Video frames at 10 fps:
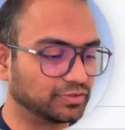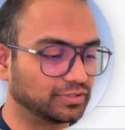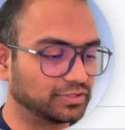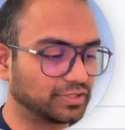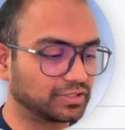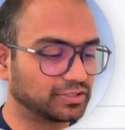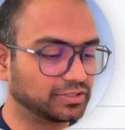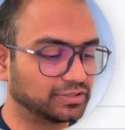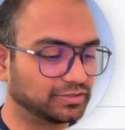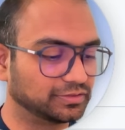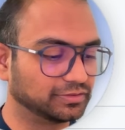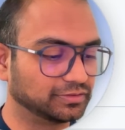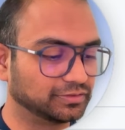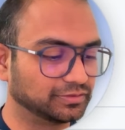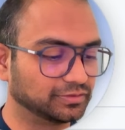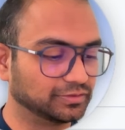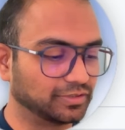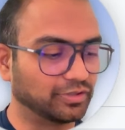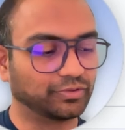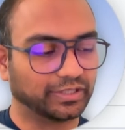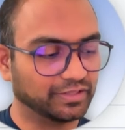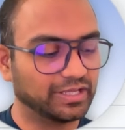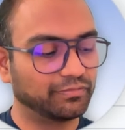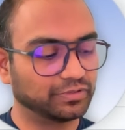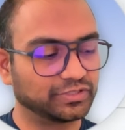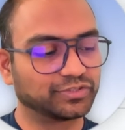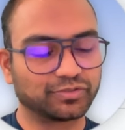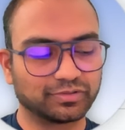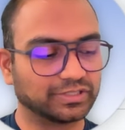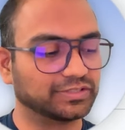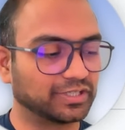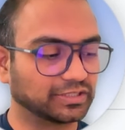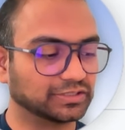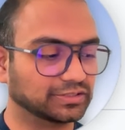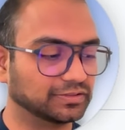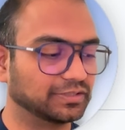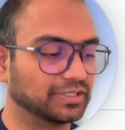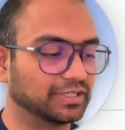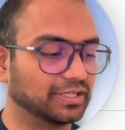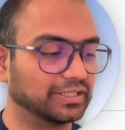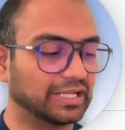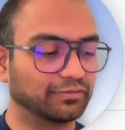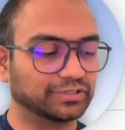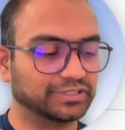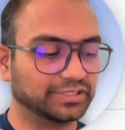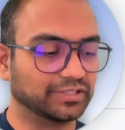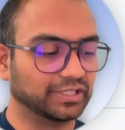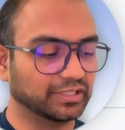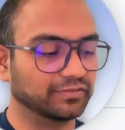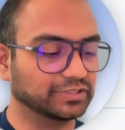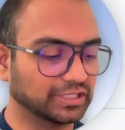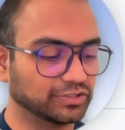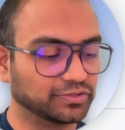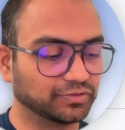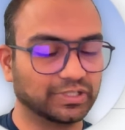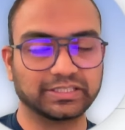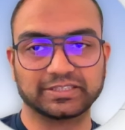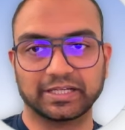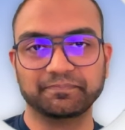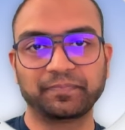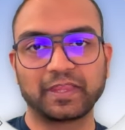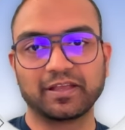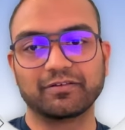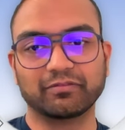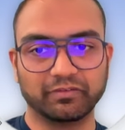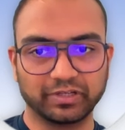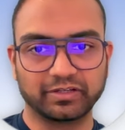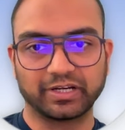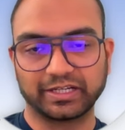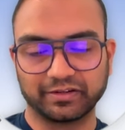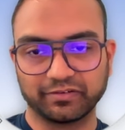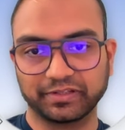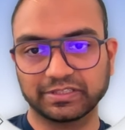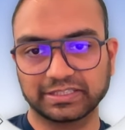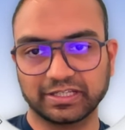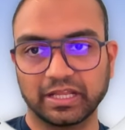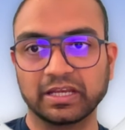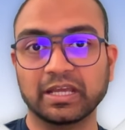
instruction? Okay, there was a store instruction that was generated, which I'll show you next time when we correct and run this again.